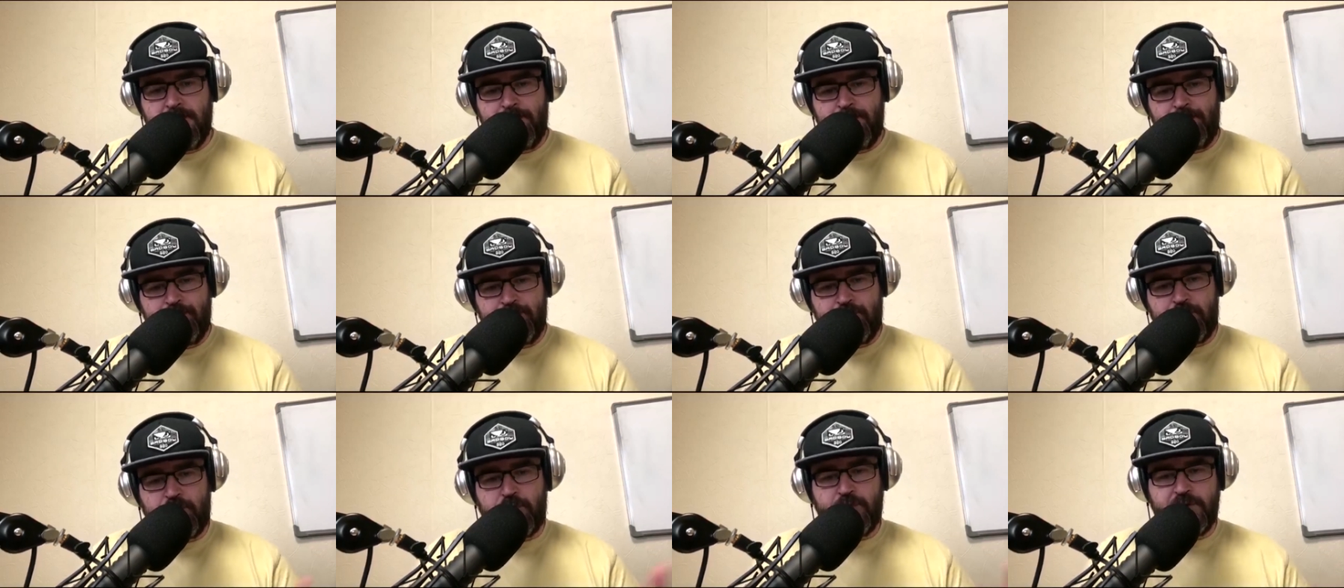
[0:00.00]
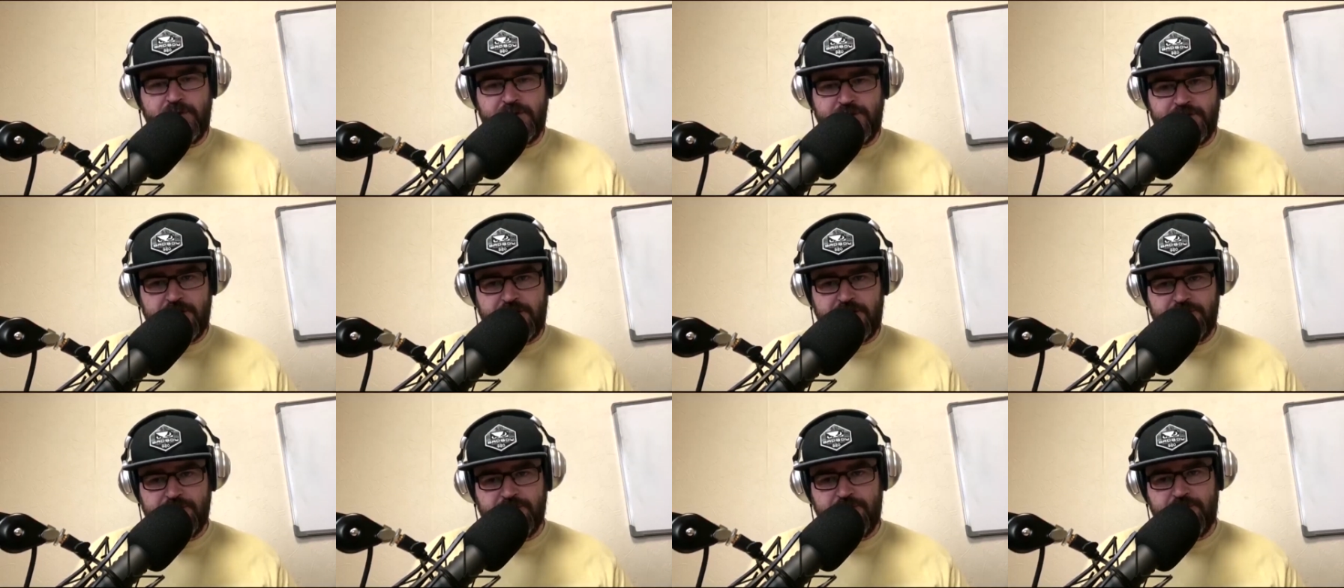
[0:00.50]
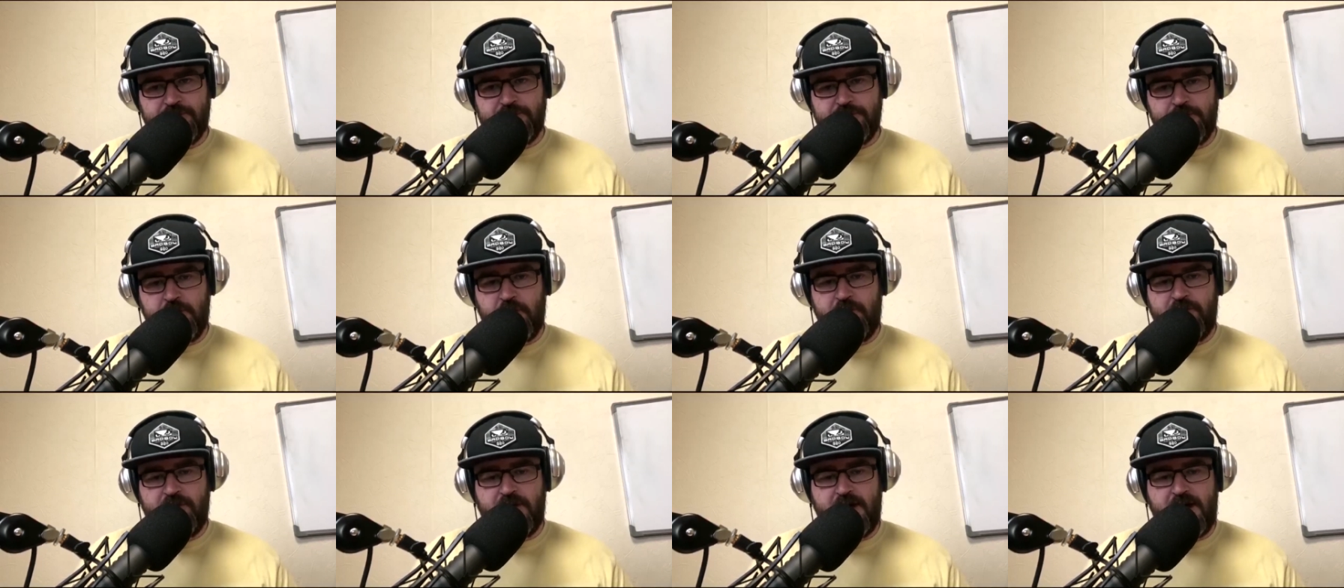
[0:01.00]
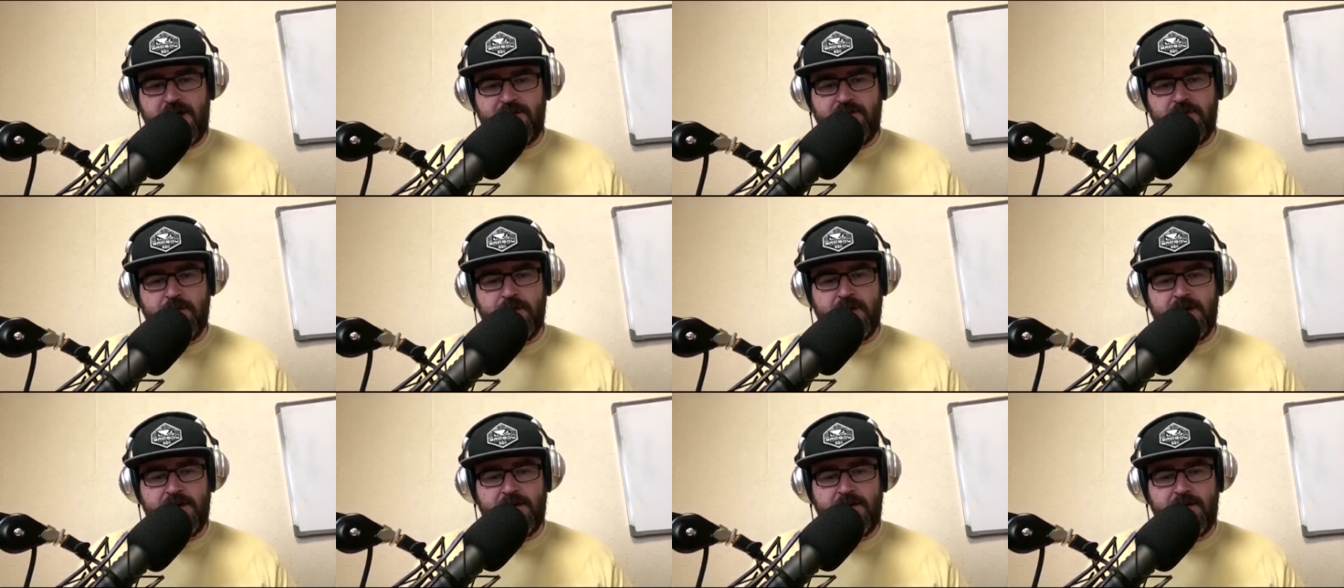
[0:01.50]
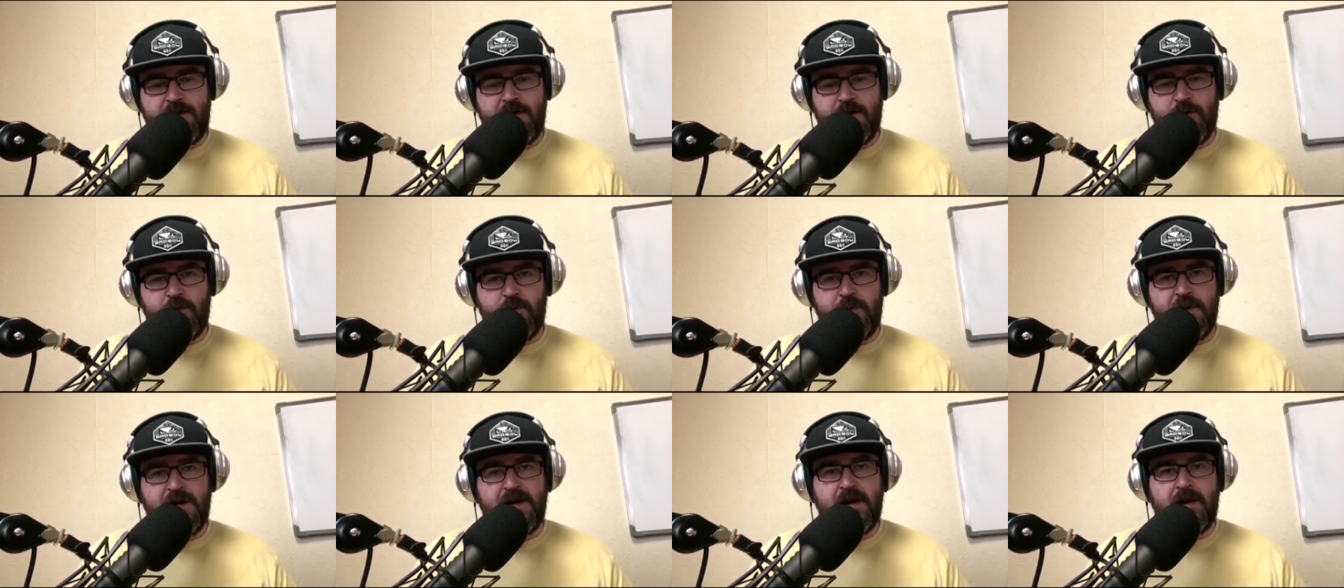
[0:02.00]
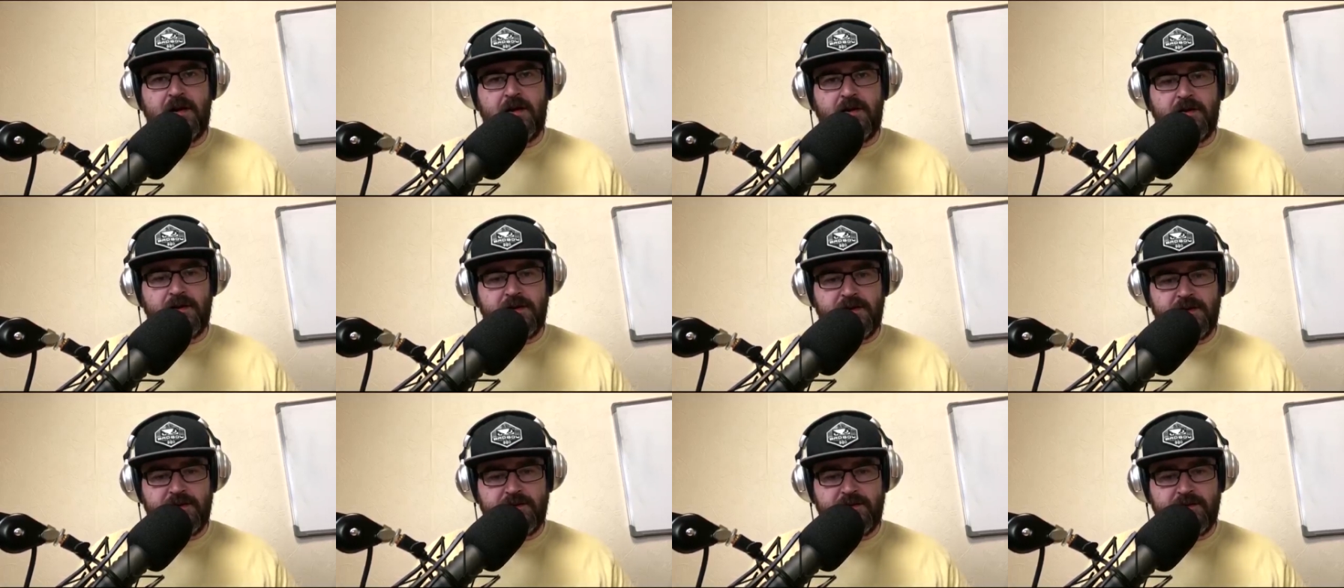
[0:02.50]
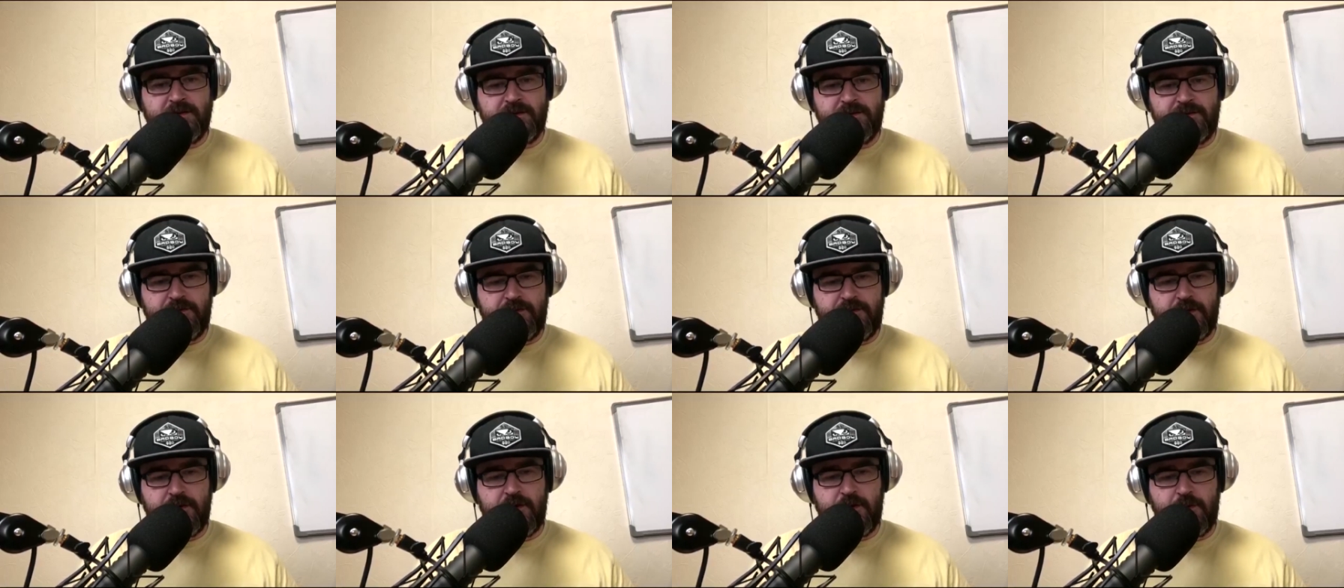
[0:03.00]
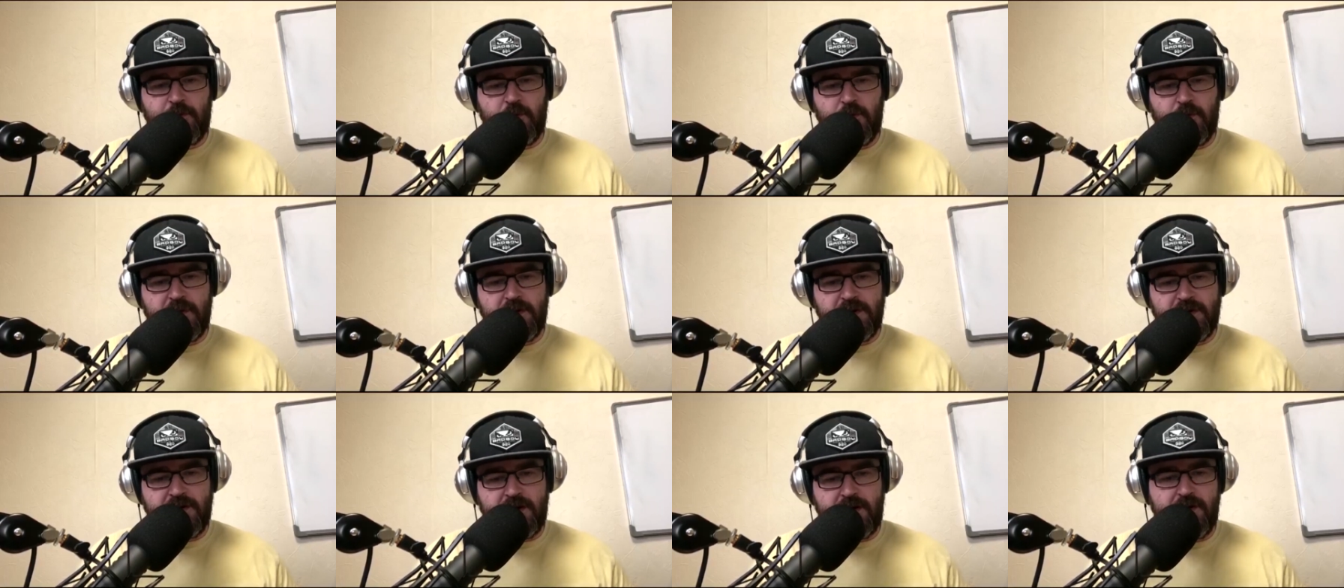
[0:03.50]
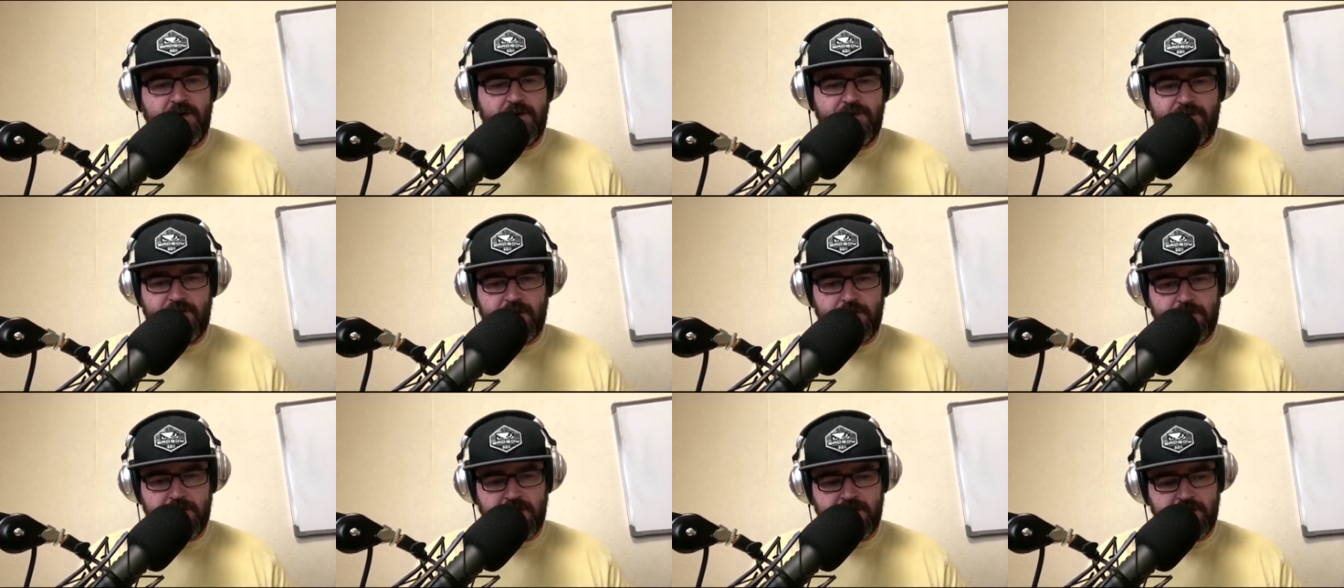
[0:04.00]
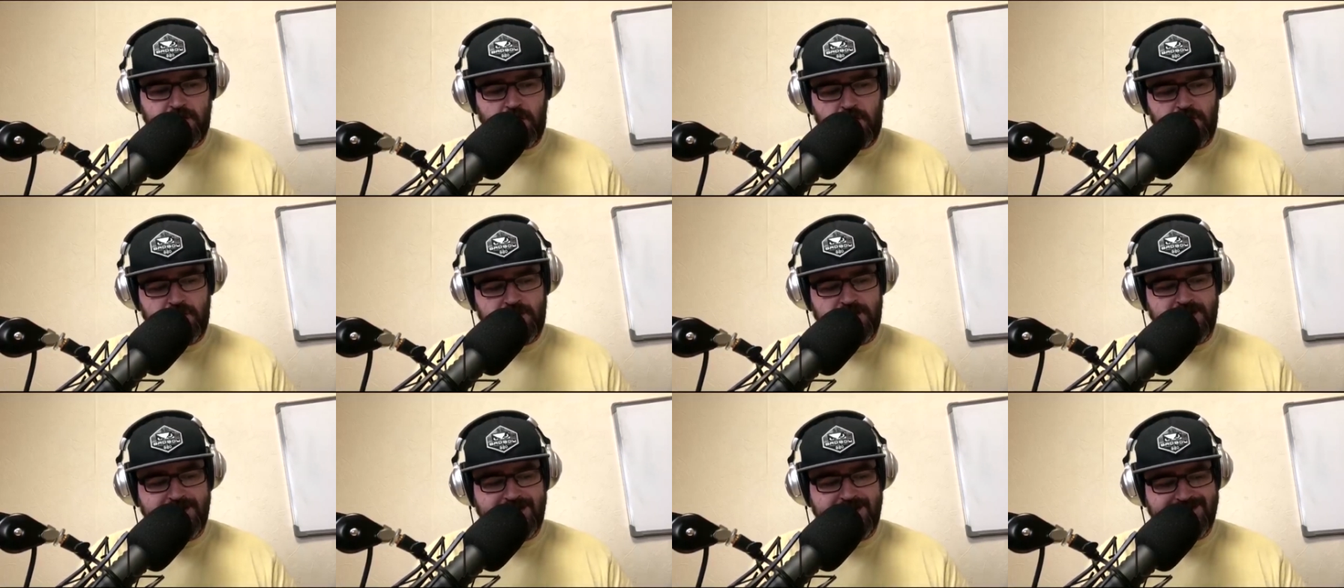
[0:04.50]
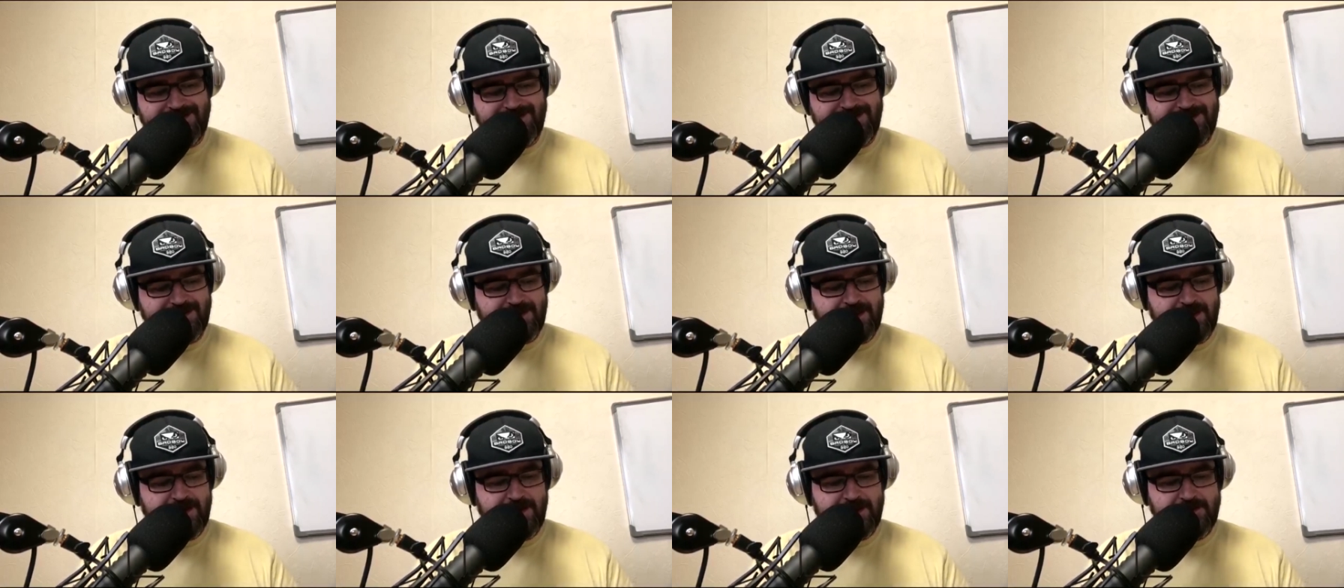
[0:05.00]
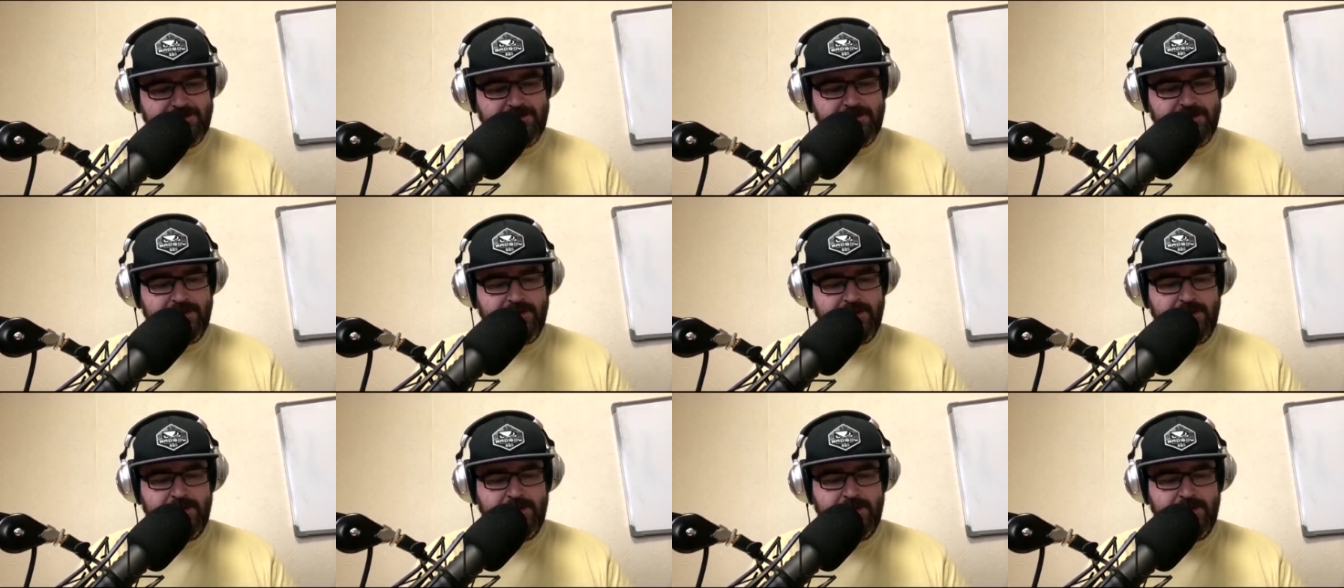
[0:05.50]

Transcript: pre John Jones moving to heavyweight, it would be clear that this is for the number one contender fight. But I don't think that's the case.